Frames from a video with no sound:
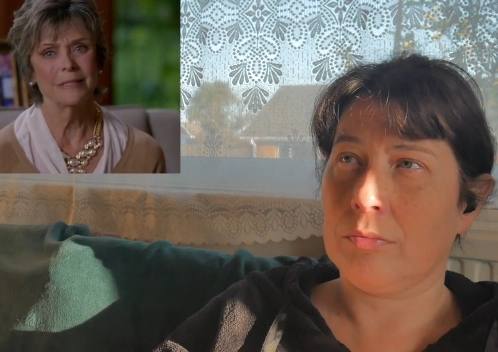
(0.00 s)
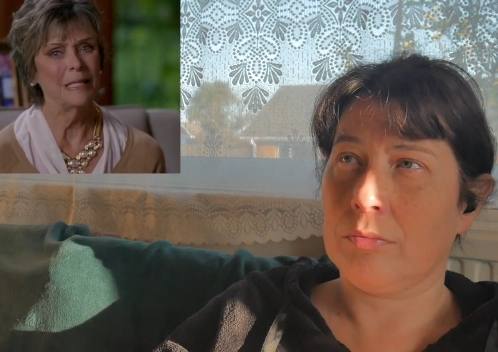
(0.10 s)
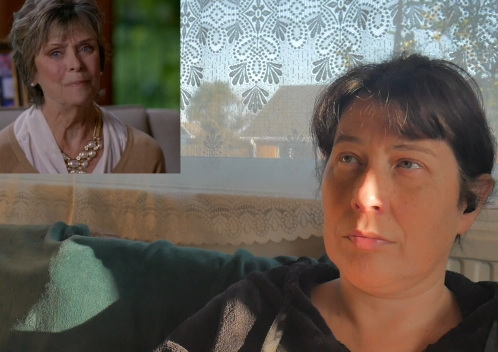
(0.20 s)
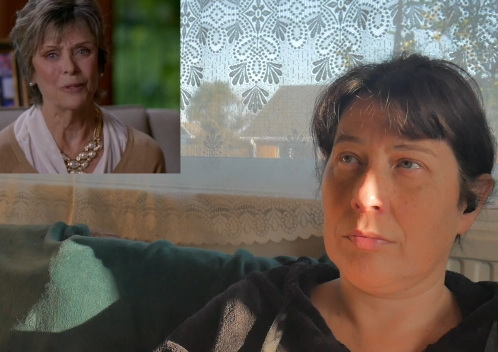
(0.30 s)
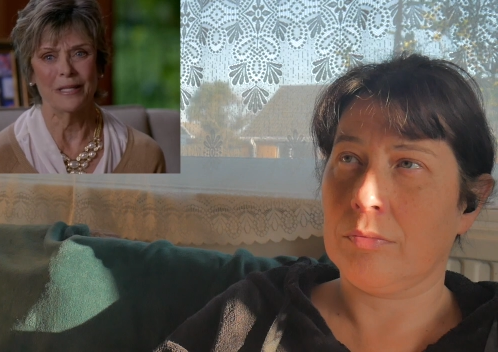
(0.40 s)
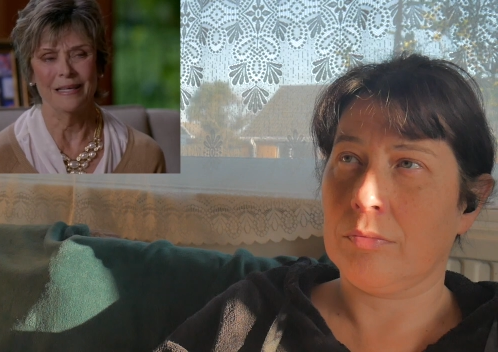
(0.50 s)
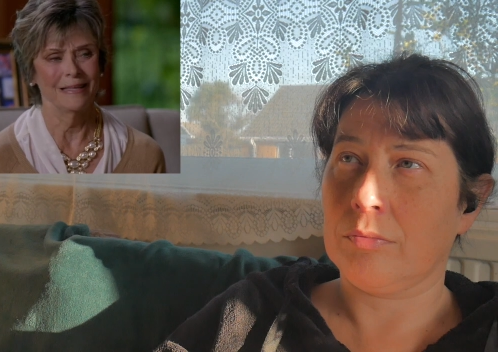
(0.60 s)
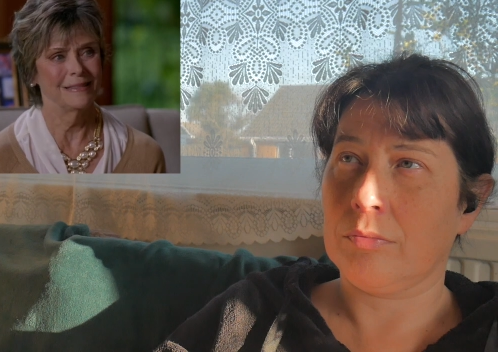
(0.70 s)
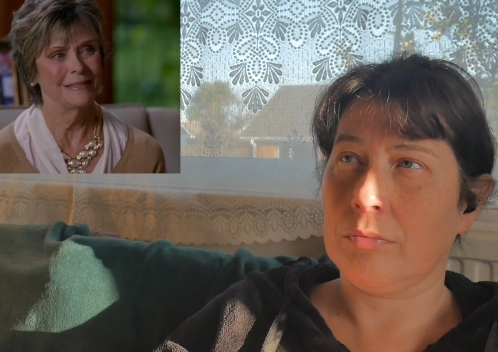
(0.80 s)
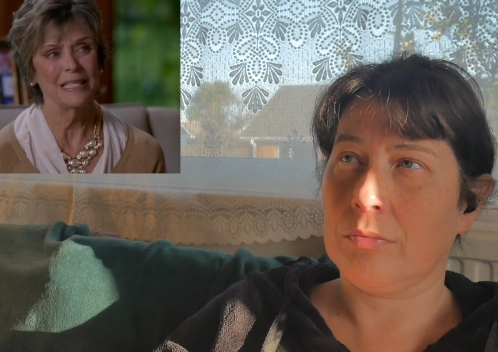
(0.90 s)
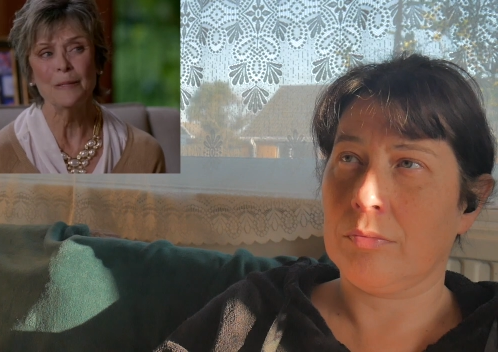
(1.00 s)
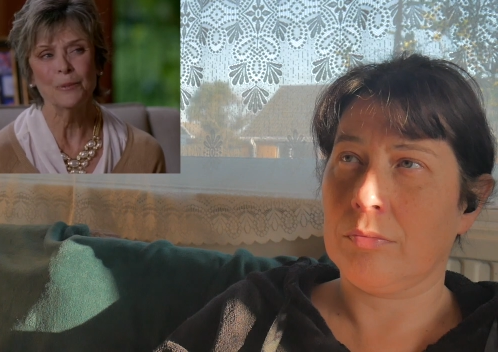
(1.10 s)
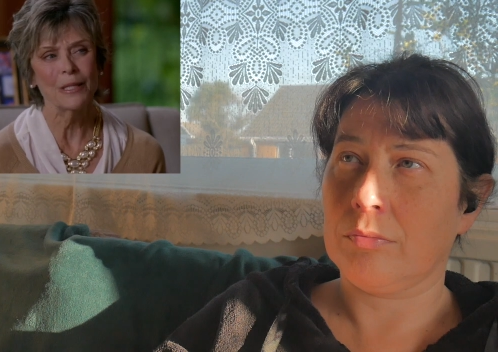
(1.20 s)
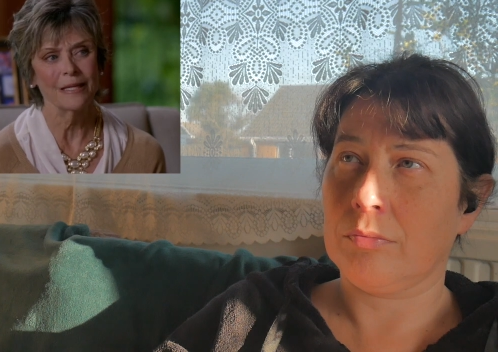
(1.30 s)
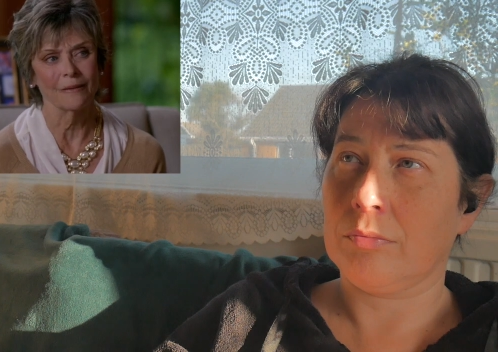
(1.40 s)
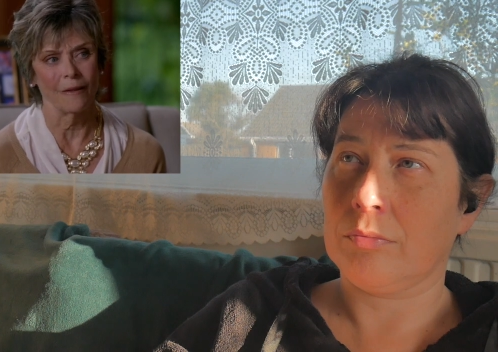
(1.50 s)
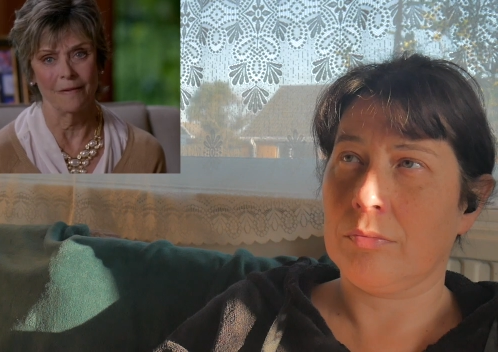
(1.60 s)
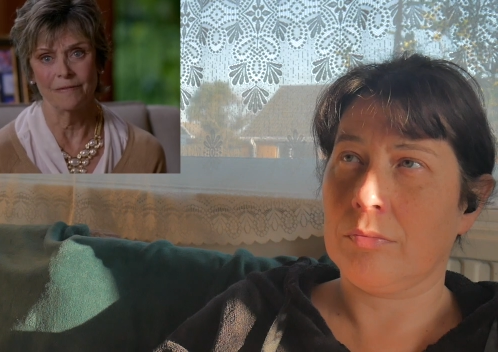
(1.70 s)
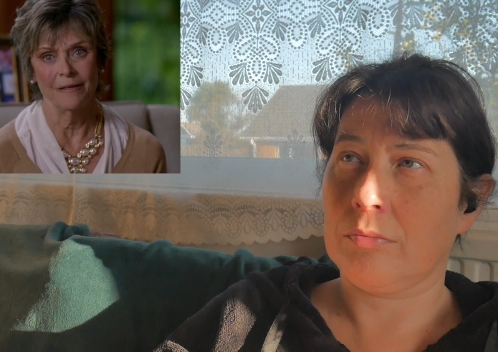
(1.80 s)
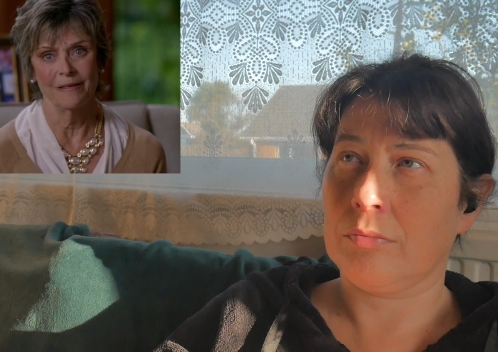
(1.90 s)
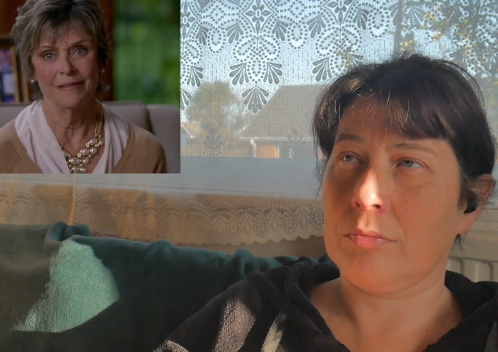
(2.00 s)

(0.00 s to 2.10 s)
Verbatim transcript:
Speaker 1: deeply, deeply in love.